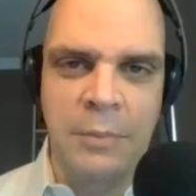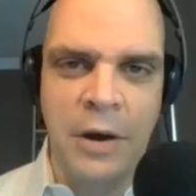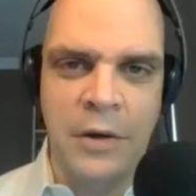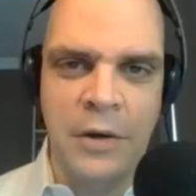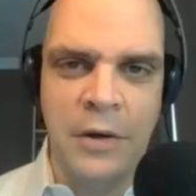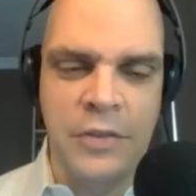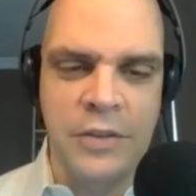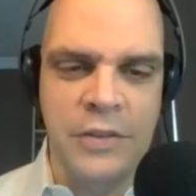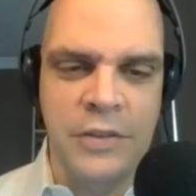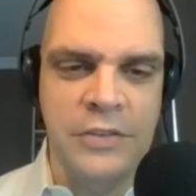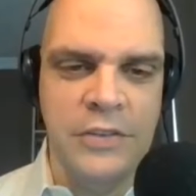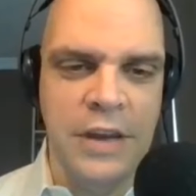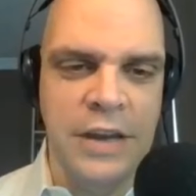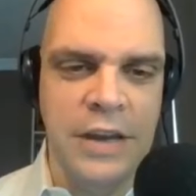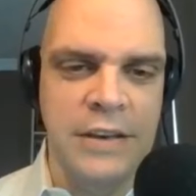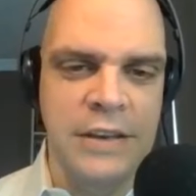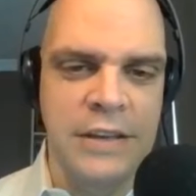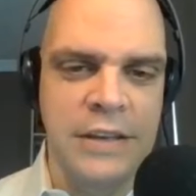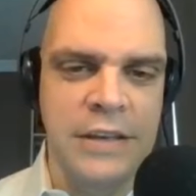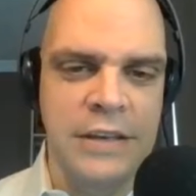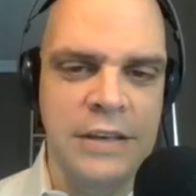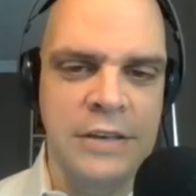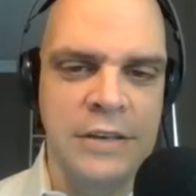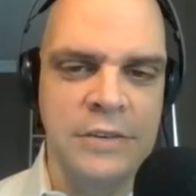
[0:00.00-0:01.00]
about this
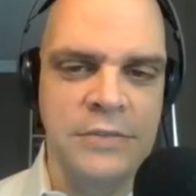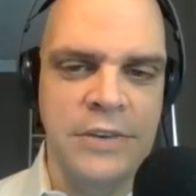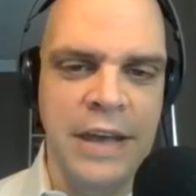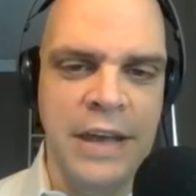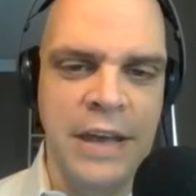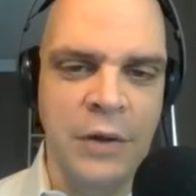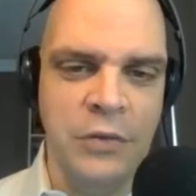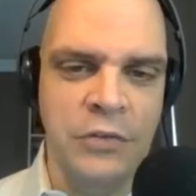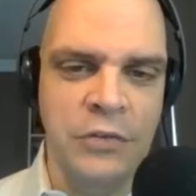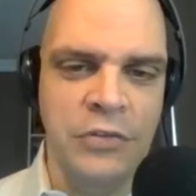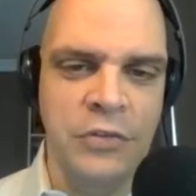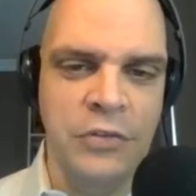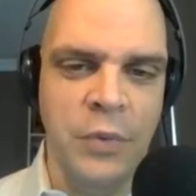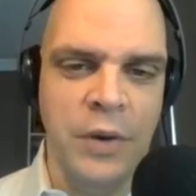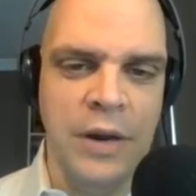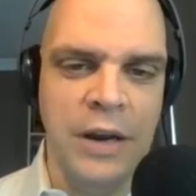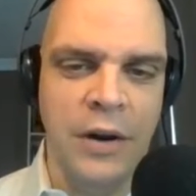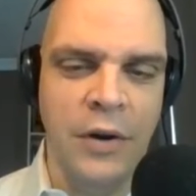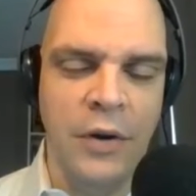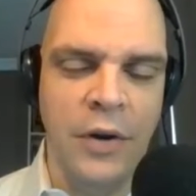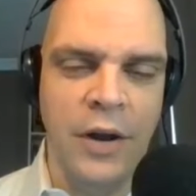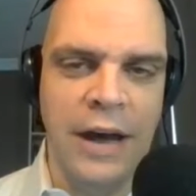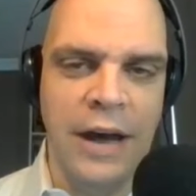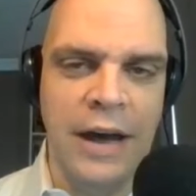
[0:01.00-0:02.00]
idea of
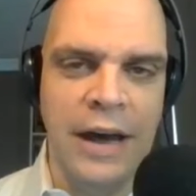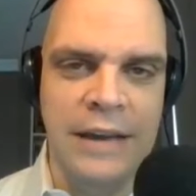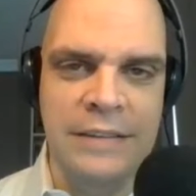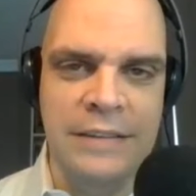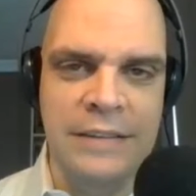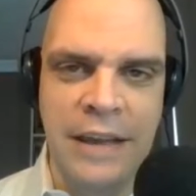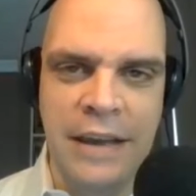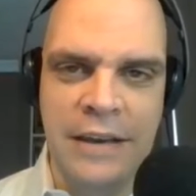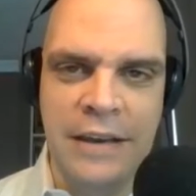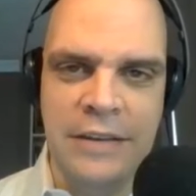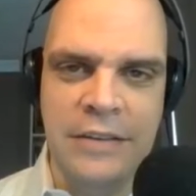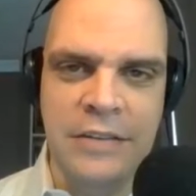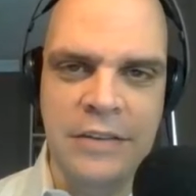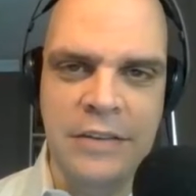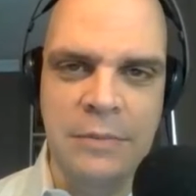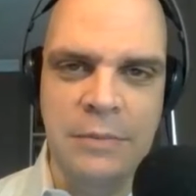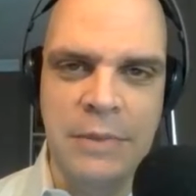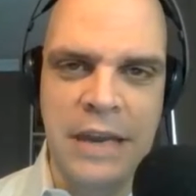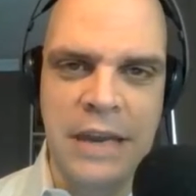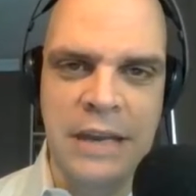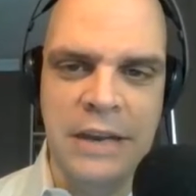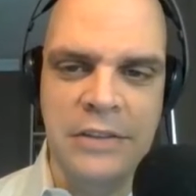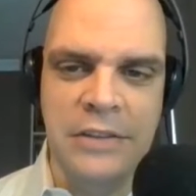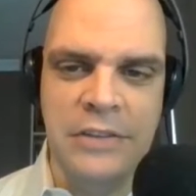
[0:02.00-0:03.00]
elsewhere, I take it to
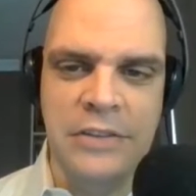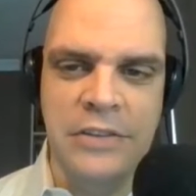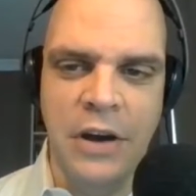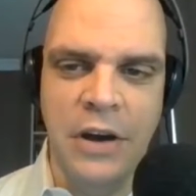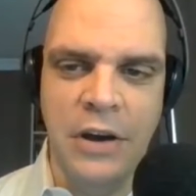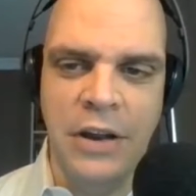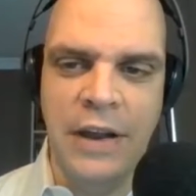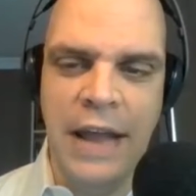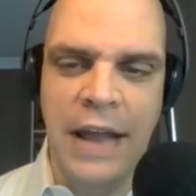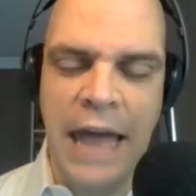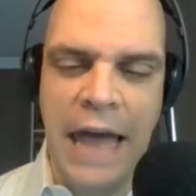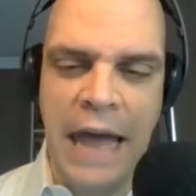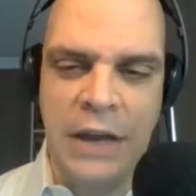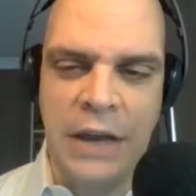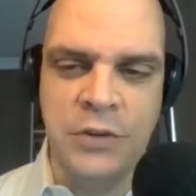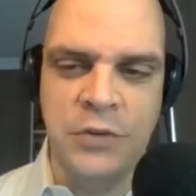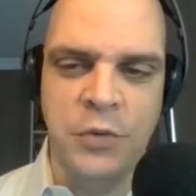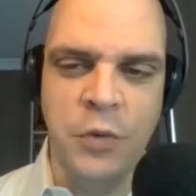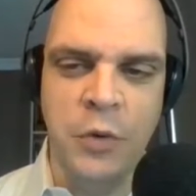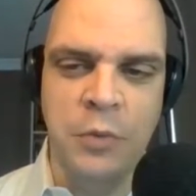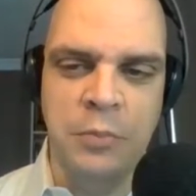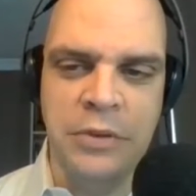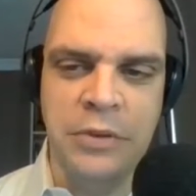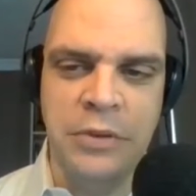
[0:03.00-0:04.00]
mean it's not an
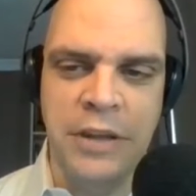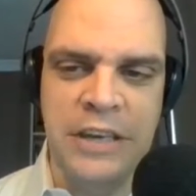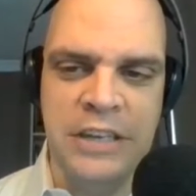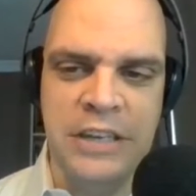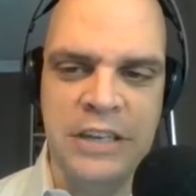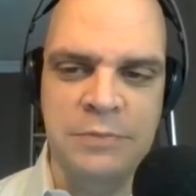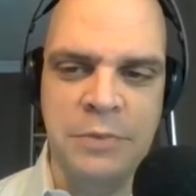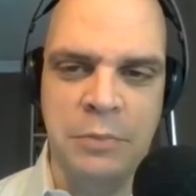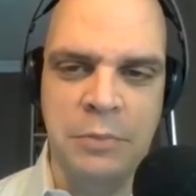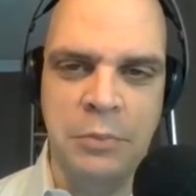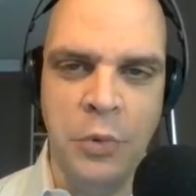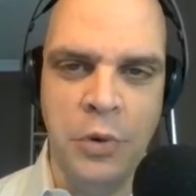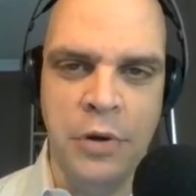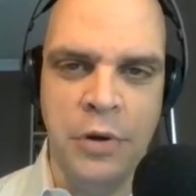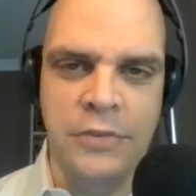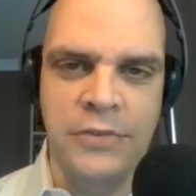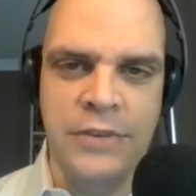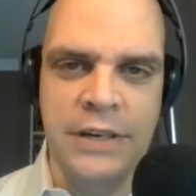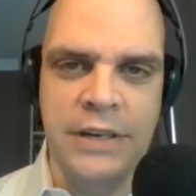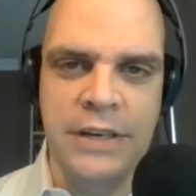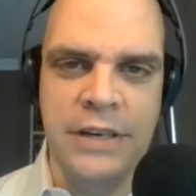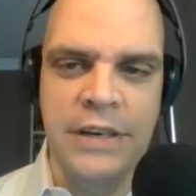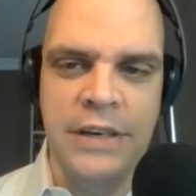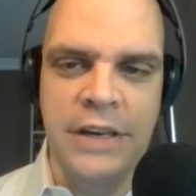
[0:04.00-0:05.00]
actual place, but more
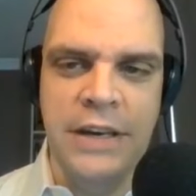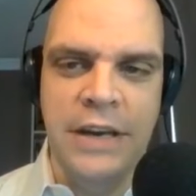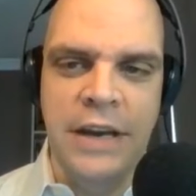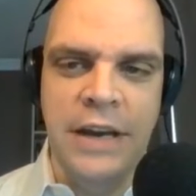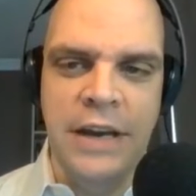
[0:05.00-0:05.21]
of a